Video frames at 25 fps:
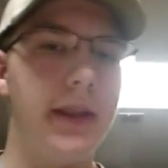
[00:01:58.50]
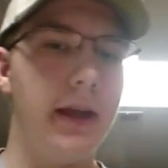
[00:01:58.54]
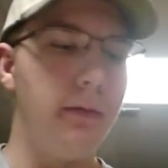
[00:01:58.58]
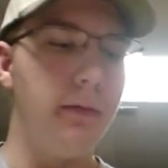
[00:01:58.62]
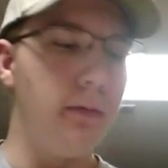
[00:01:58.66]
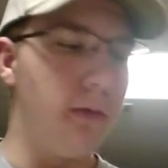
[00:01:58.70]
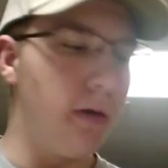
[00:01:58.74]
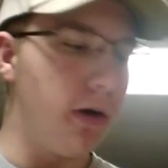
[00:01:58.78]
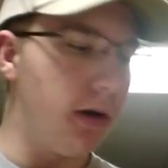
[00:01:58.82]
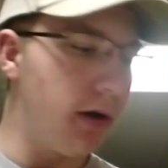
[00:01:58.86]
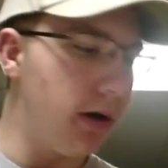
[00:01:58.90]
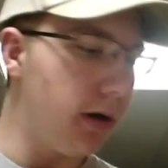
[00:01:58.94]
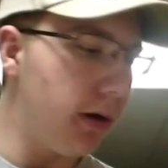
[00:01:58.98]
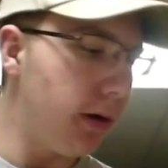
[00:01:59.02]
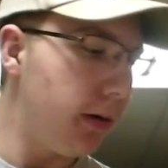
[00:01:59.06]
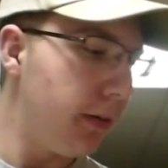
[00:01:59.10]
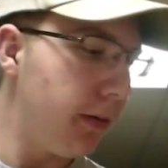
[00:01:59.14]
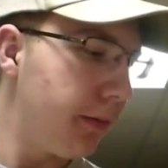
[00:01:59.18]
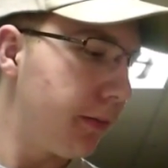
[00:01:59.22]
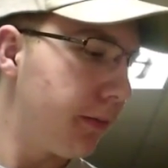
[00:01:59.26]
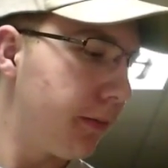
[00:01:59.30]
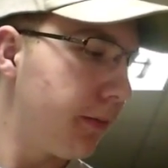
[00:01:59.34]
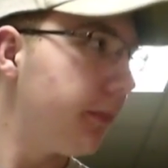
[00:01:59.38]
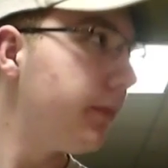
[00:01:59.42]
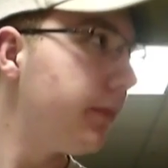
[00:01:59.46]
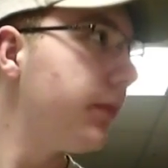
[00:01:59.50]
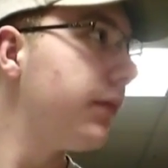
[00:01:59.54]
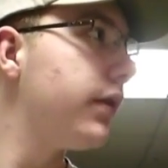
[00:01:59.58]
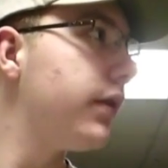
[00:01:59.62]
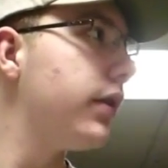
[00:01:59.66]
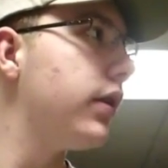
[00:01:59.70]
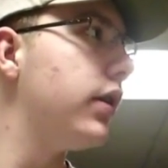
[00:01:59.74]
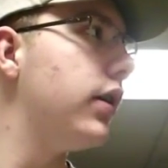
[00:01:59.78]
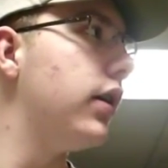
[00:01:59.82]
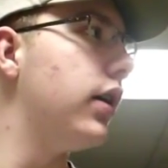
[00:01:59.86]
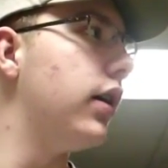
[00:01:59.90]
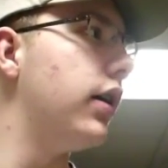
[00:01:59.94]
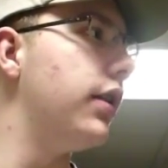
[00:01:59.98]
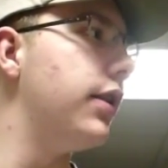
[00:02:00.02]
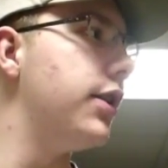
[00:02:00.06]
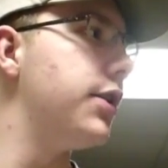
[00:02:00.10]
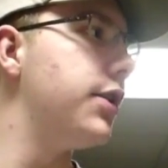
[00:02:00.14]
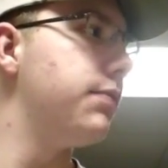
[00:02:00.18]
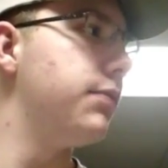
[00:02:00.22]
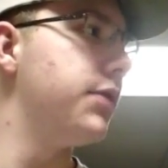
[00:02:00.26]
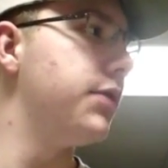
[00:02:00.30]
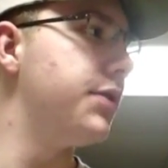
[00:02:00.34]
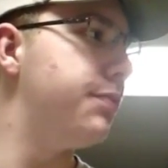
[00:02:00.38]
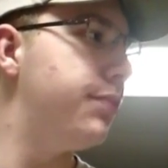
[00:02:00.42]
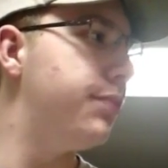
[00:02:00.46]
they were.
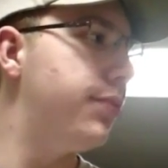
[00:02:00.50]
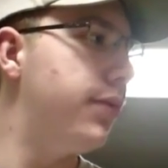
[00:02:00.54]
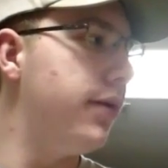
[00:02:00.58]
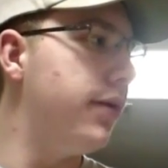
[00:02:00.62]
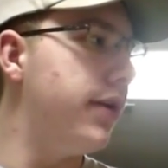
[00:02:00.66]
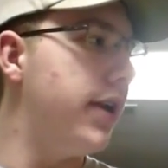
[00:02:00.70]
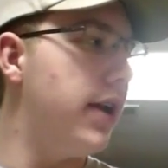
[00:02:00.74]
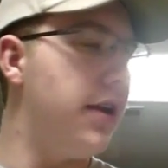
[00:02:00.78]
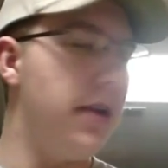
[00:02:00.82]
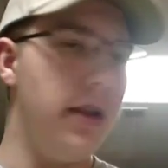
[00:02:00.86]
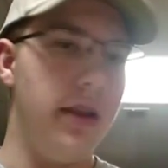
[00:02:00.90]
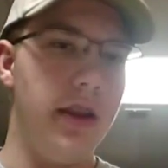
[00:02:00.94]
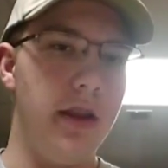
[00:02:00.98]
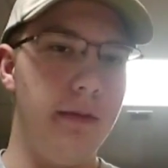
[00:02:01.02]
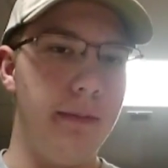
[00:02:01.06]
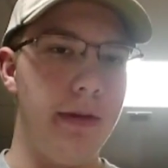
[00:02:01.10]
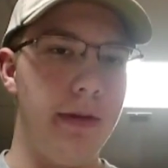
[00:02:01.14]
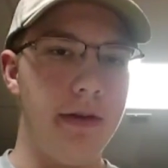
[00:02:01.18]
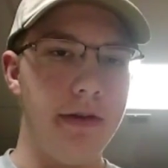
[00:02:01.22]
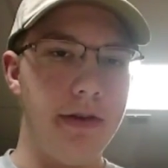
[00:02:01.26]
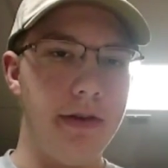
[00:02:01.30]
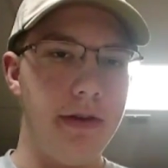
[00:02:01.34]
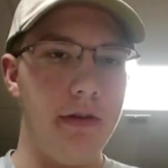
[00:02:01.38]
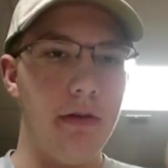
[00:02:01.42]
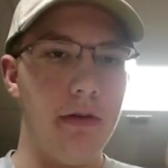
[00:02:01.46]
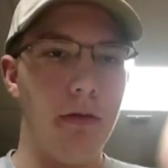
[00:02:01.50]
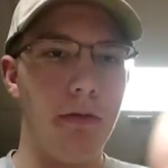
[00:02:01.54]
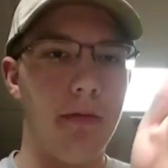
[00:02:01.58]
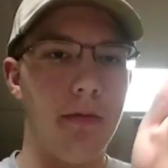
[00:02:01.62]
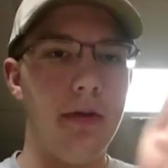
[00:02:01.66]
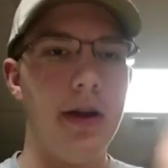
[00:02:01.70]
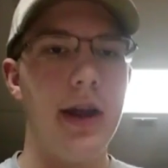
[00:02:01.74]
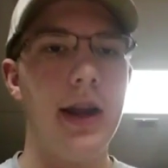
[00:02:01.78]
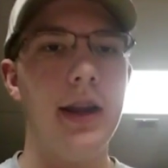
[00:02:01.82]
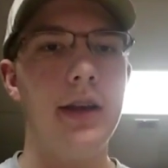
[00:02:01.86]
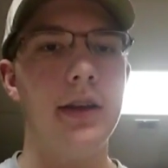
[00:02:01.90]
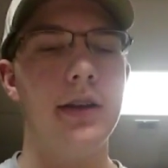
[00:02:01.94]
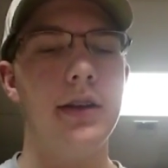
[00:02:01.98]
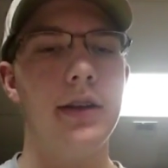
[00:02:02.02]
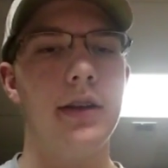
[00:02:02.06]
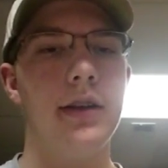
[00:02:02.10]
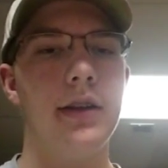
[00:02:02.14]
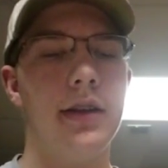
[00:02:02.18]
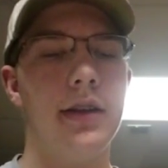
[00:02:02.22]
This was put out a little bit to the right,